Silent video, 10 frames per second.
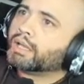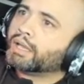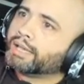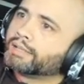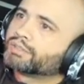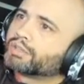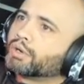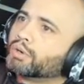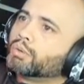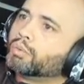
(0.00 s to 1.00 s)
And
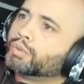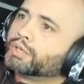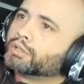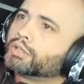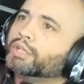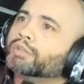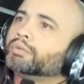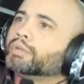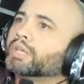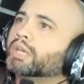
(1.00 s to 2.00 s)
so when you're looking through
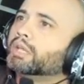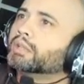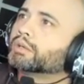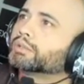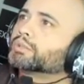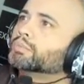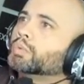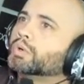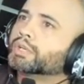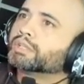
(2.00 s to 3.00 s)
the kit, there's some
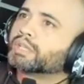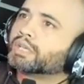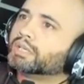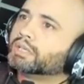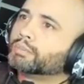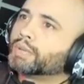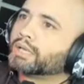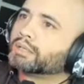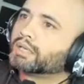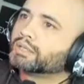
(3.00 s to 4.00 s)
wordings that you need to pay
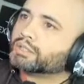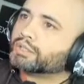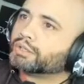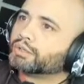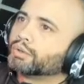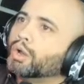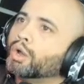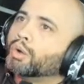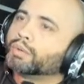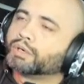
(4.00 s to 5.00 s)
attention to
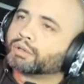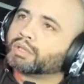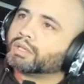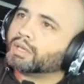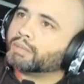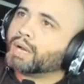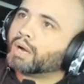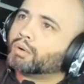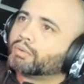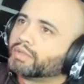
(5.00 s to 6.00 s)
when you're thinking
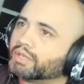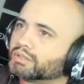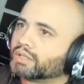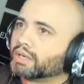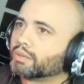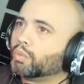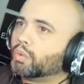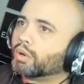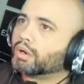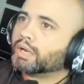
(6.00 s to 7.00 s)
about things like
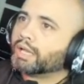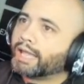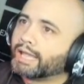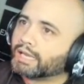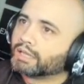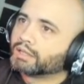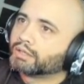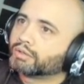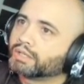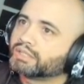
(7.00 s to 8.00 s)
war. And it
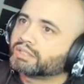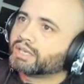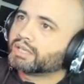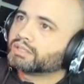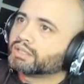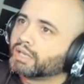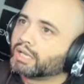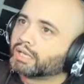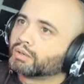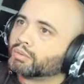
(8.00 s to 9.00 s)
literally says
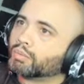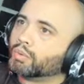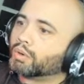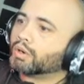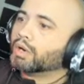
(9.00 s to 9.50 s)
in war.